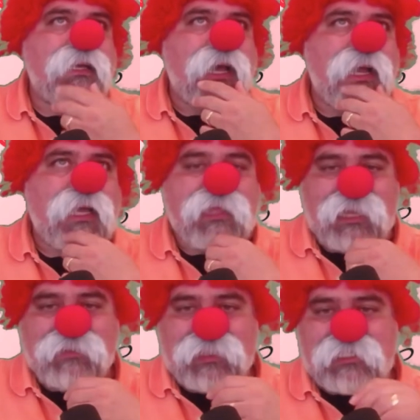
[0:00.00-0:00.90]
I
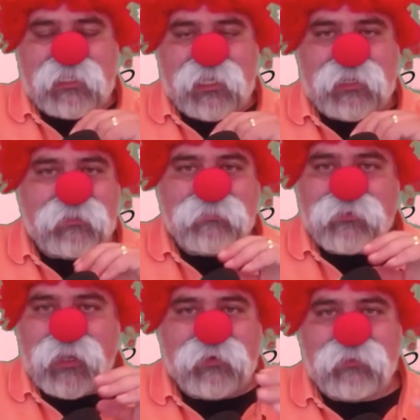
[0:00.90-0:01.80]
think about that scene
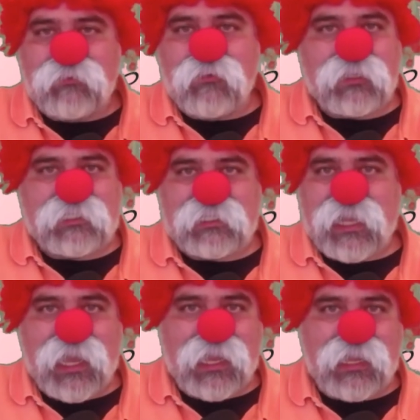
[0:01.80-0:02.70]
probably once a
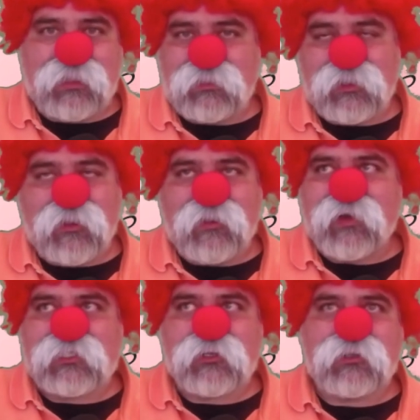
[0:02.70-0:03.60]
day. You know,
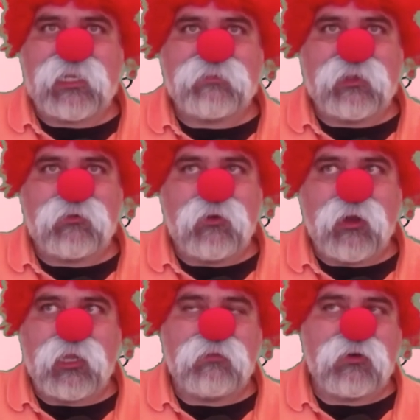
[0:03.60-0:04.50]
if I start thinking about doing
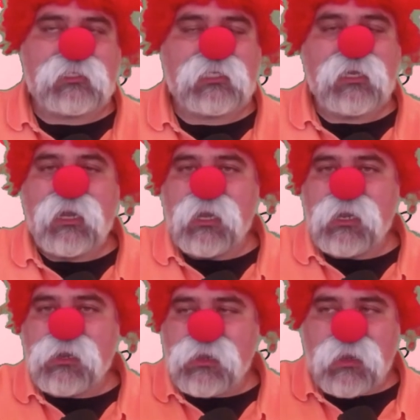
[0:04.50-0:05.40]
audiobooks,
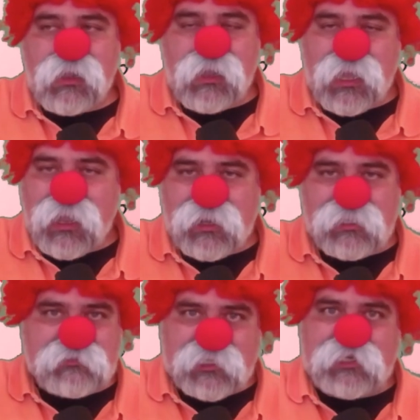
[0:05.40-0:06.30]

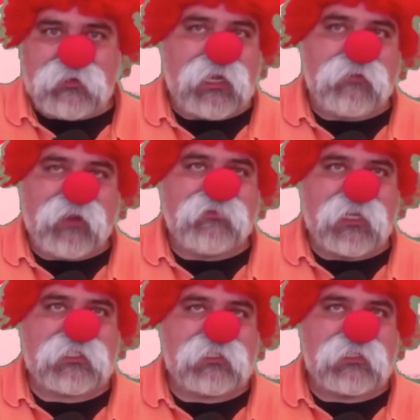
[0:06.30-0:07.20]
and especially getting ready
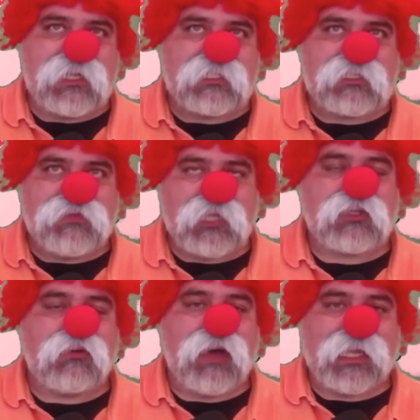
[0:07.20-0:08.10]
for this
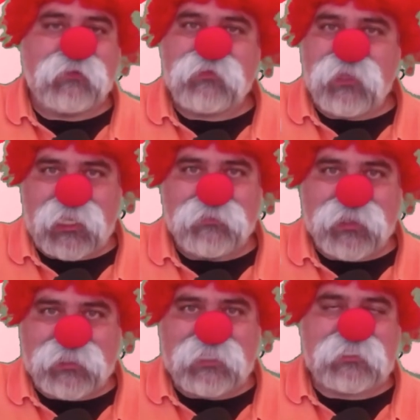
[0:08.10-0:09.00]
special, I kept thinking
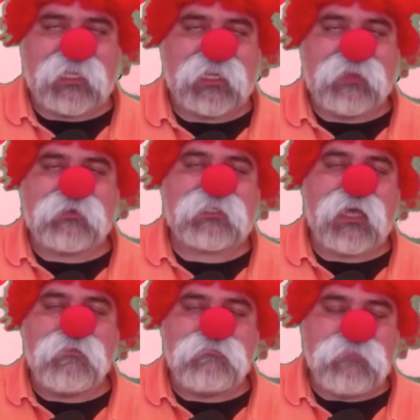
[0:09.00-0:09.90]
about that scene. It
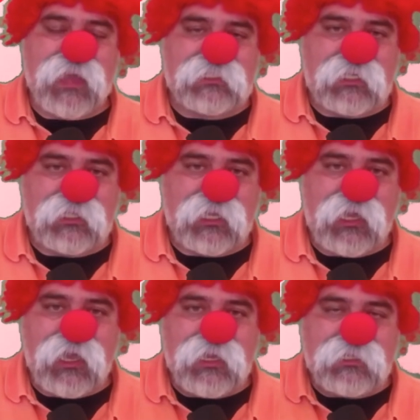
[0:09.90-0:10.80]
was
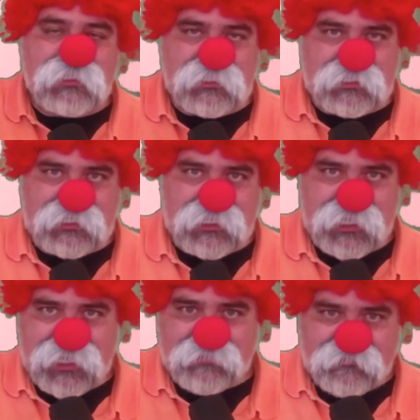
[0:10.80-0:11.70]
amazingly
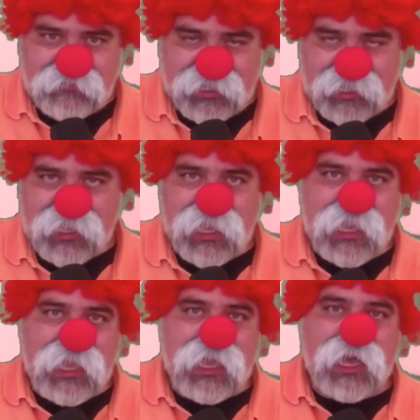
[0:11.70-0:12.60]
silly and funny,
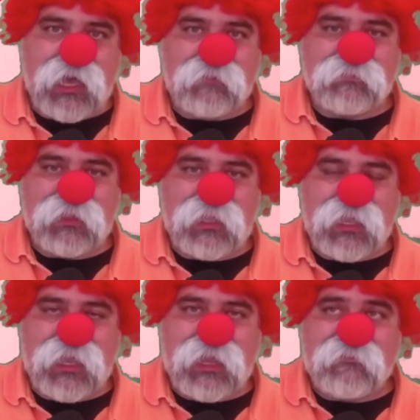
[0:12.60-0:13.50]
and
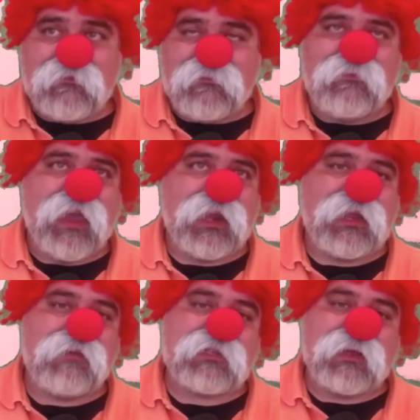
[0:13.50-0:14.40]
it
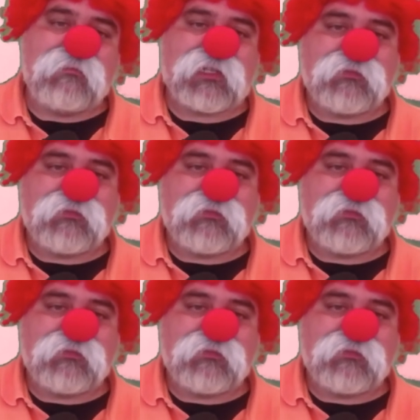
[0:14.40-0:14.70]
fit. It was a